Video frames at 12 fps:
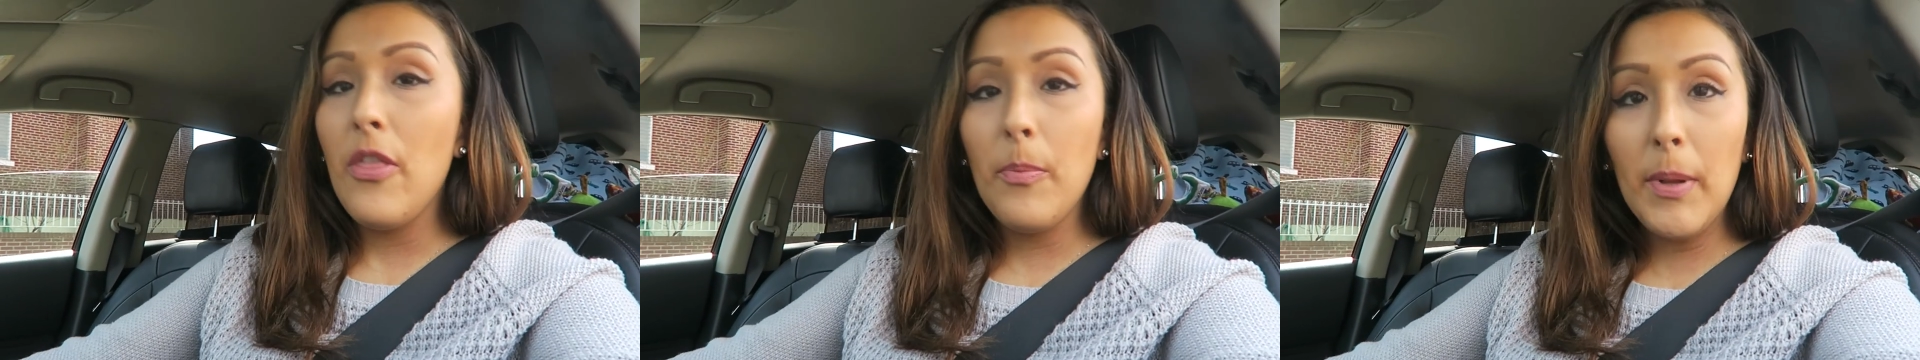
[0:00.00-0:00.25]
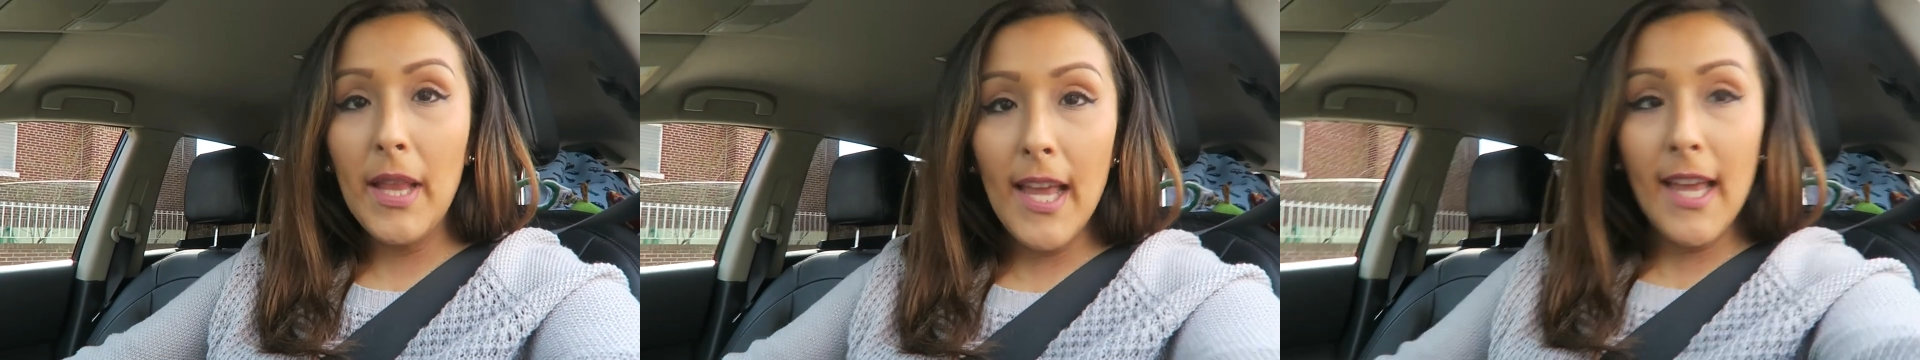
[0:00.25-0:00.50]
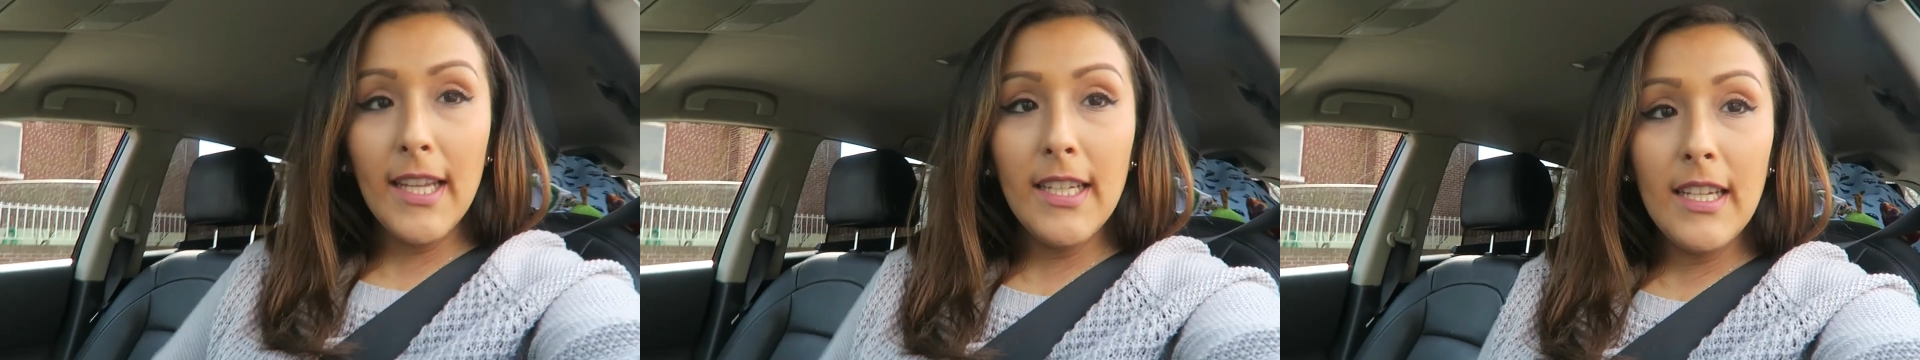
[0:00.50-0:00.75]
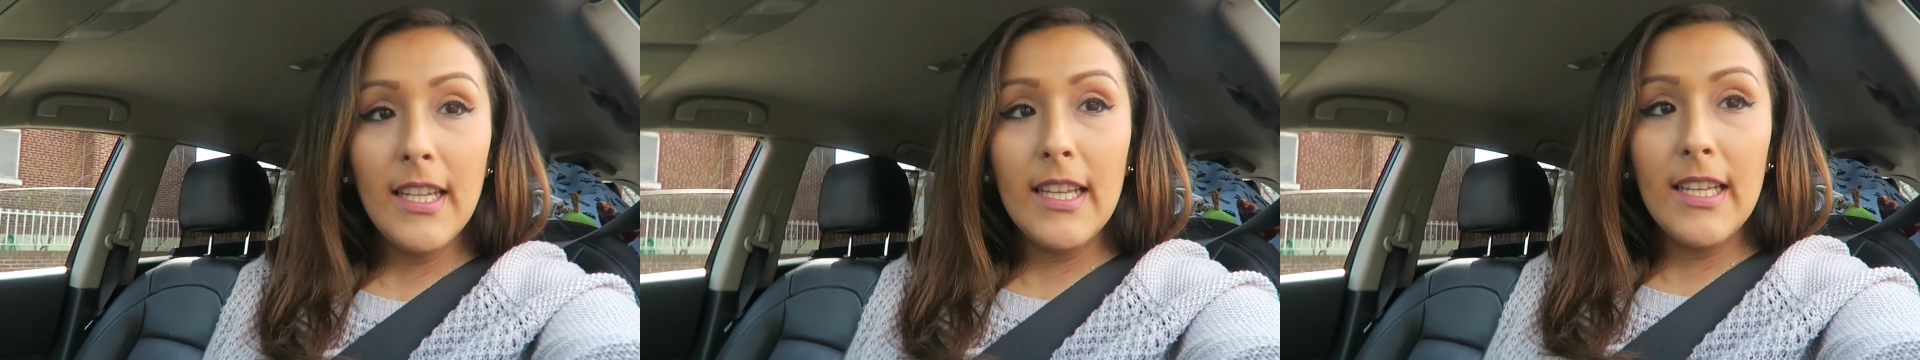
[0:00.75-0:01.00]
The
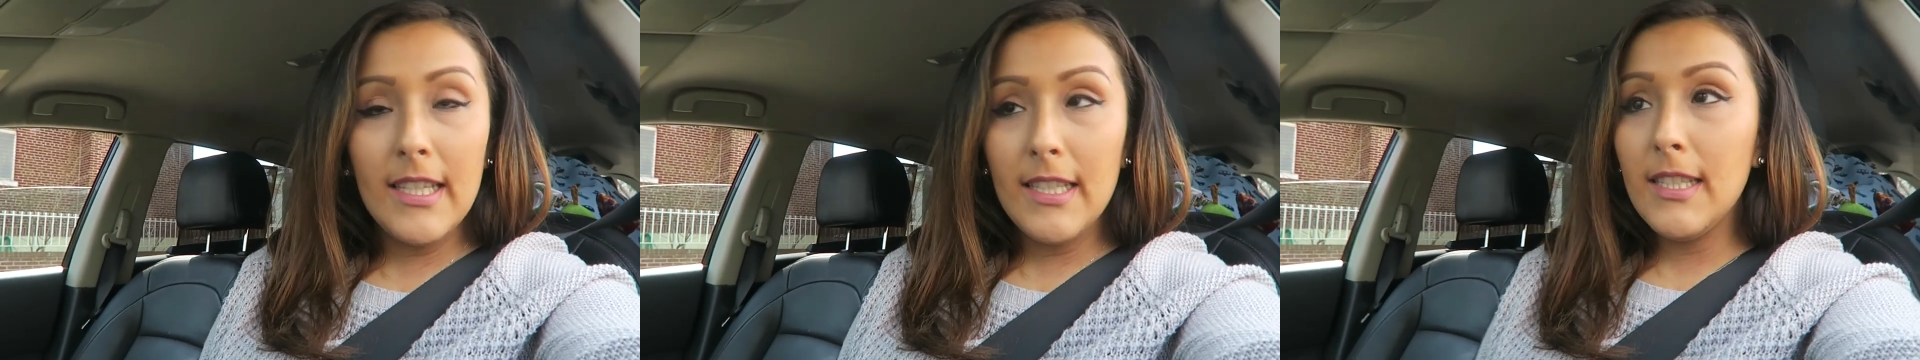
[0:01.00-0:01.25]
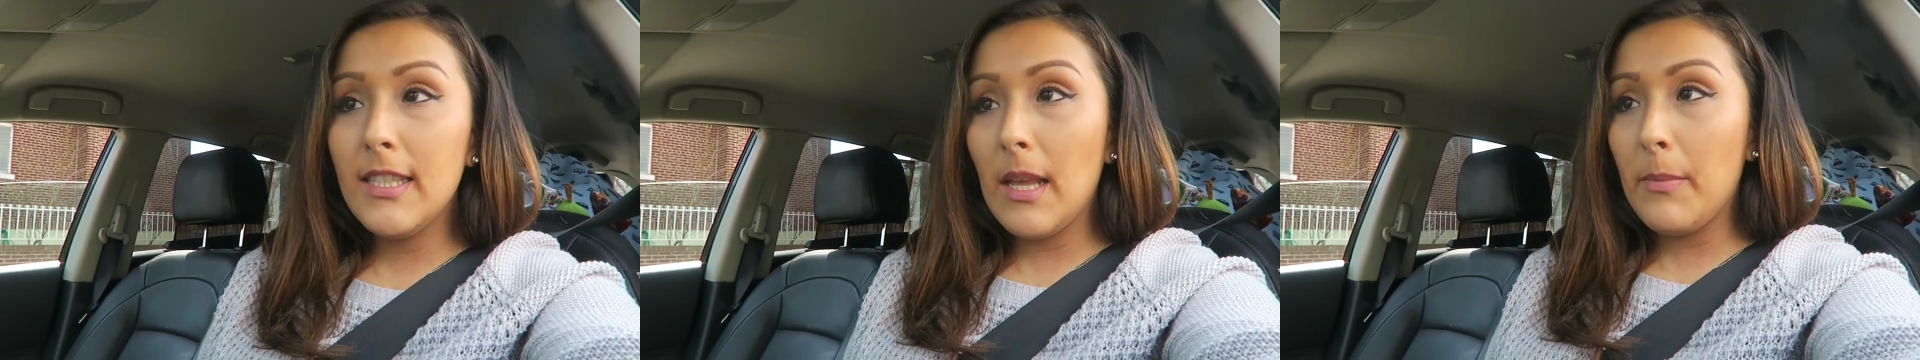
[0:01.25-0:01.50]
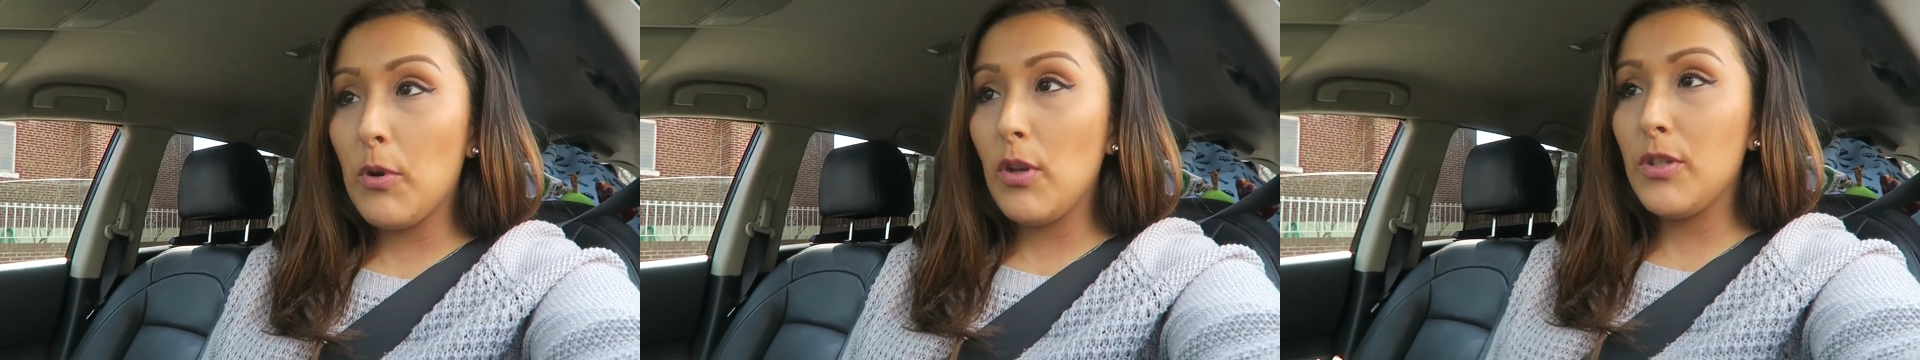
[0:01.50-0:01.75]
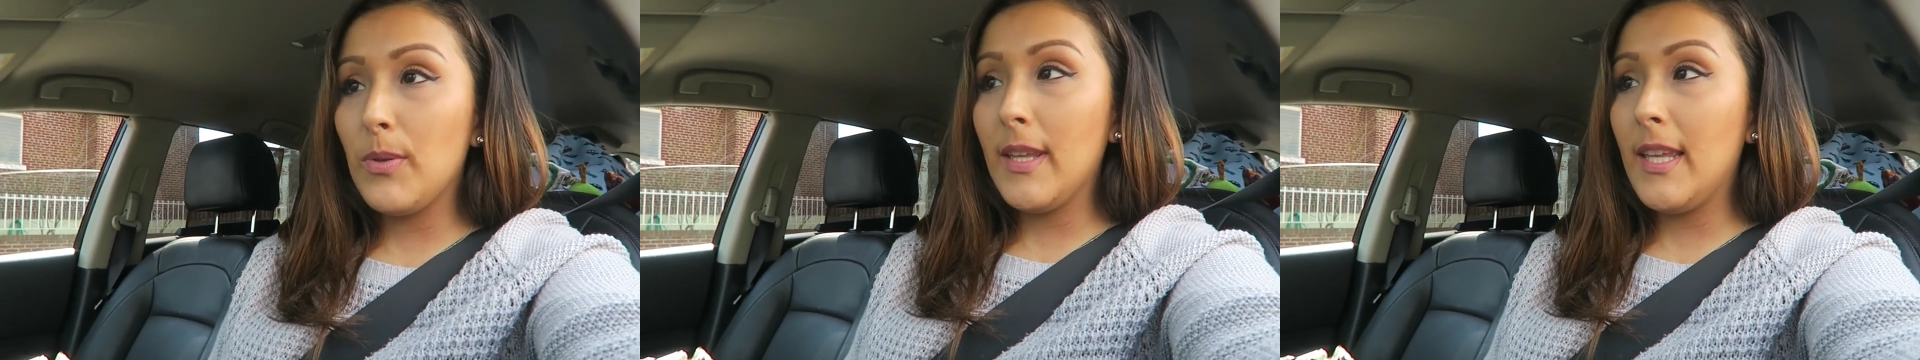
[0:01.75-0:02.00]
plan is I'm
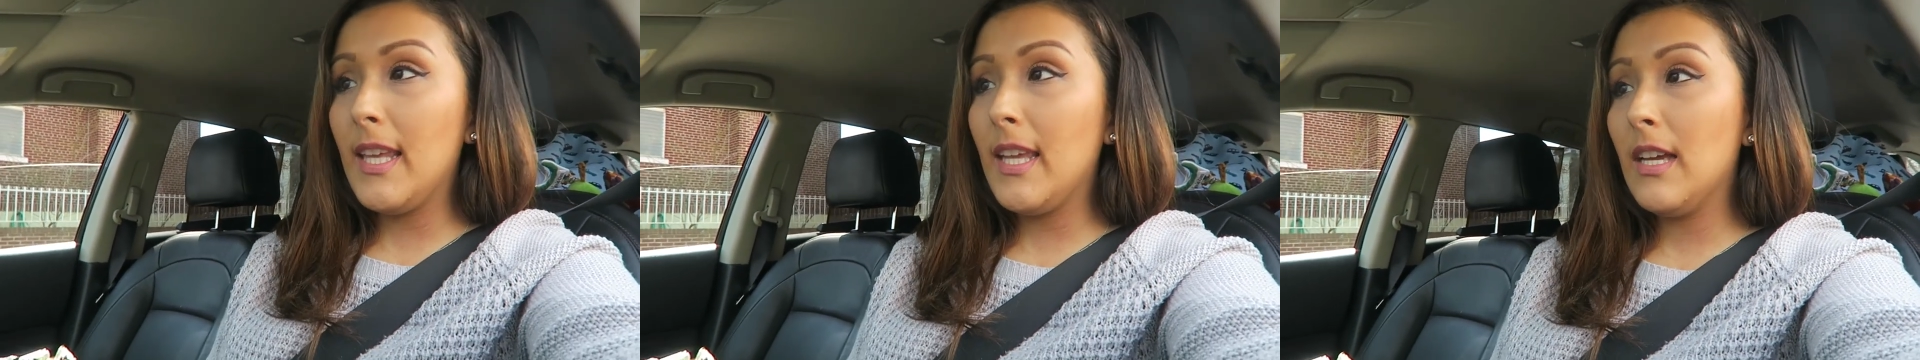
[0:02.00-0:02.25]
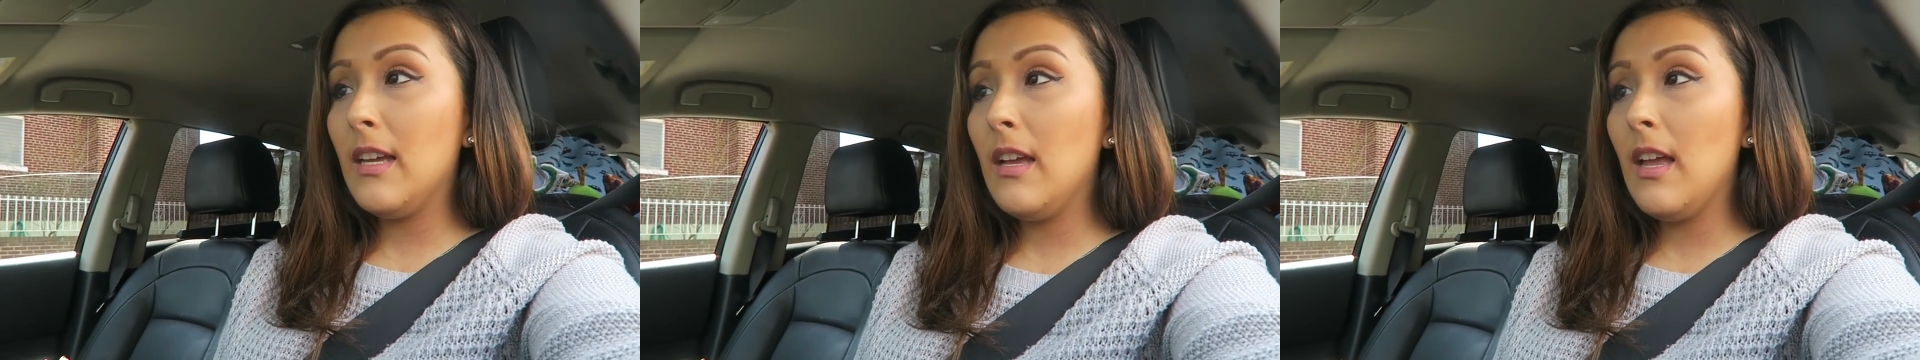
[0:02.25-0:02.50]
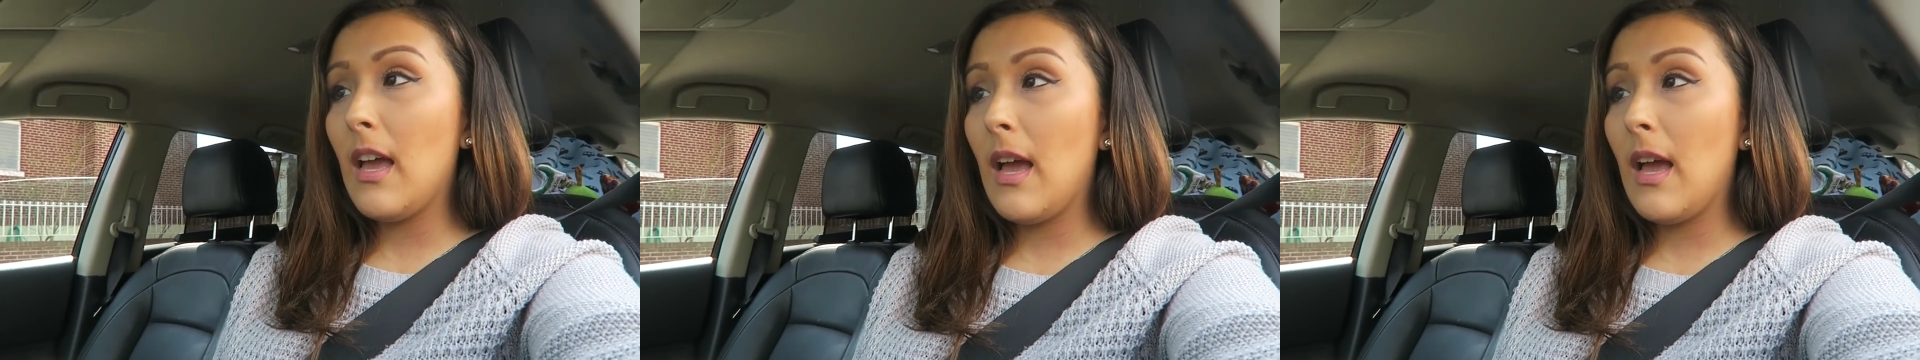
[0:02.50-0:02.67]
going to IKEA.